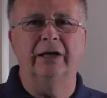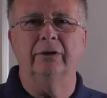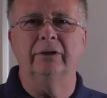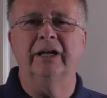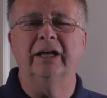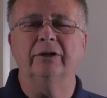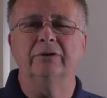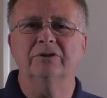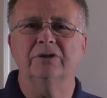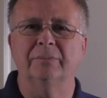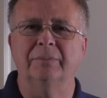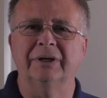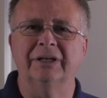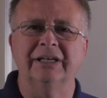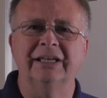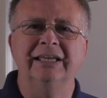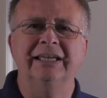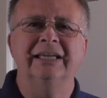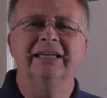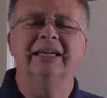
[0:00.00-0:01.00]
out
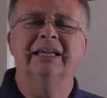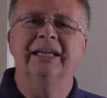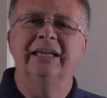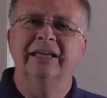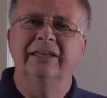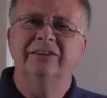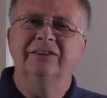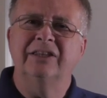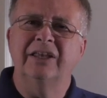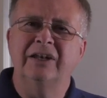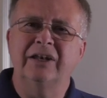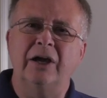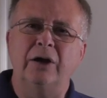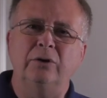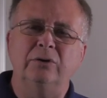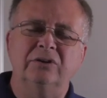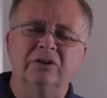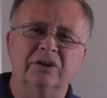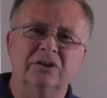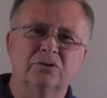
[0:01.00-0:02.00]
ultimately, the
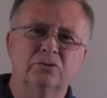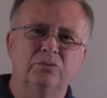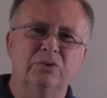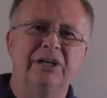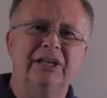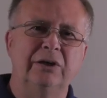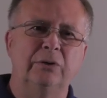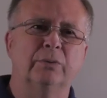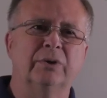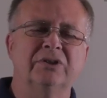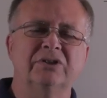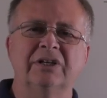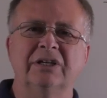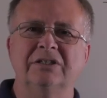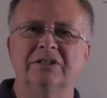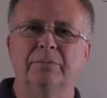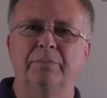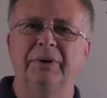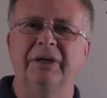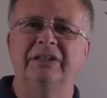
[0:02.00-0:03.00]
note that's really
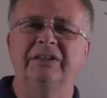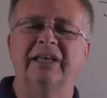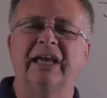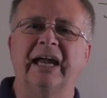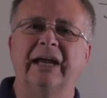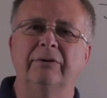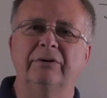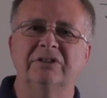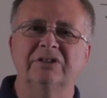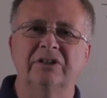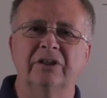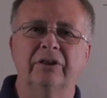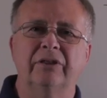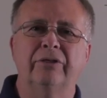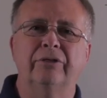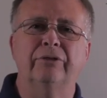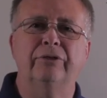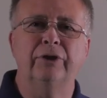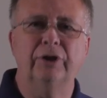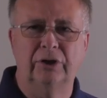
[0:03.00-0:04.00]
wanting to be there is the
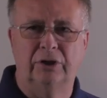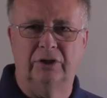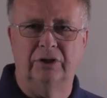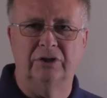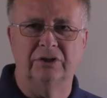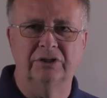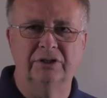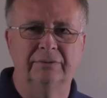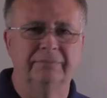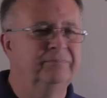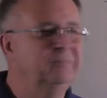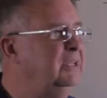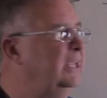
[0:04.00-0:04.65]
third.